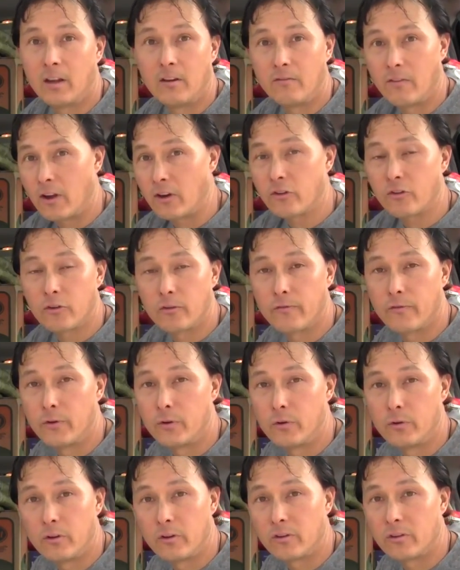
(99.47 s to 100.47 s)
conventional
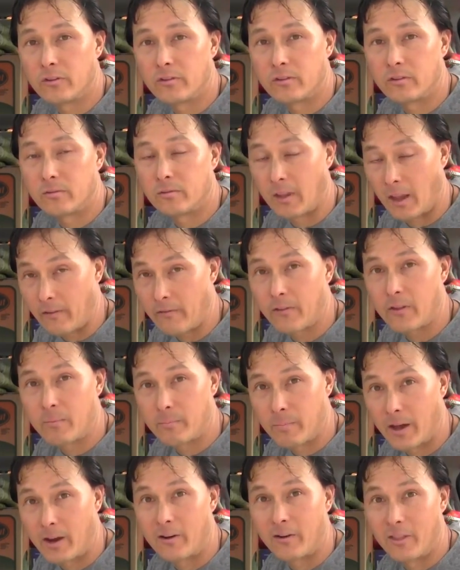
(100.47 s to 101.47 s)
food is
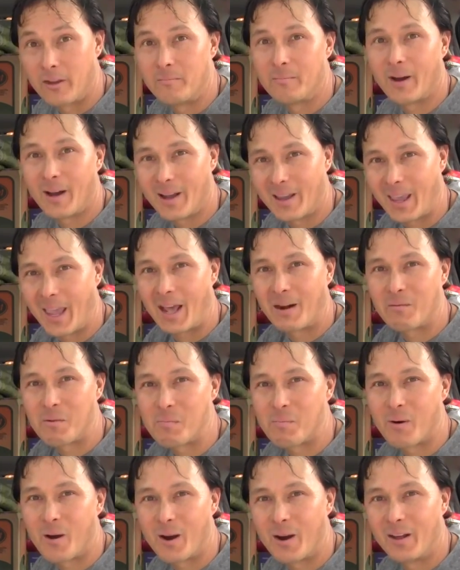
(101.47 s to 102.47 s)
definitely better than buying
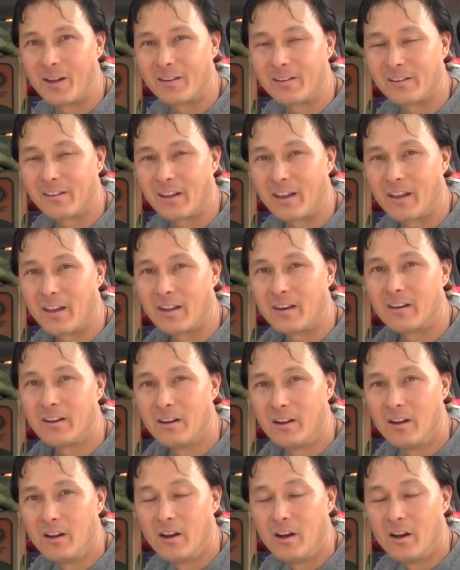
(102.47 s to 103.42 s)
animal products and